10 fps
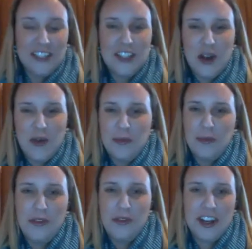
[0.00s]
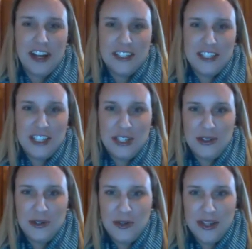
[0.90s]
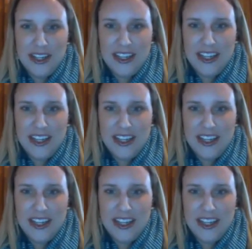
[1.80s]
So moving on to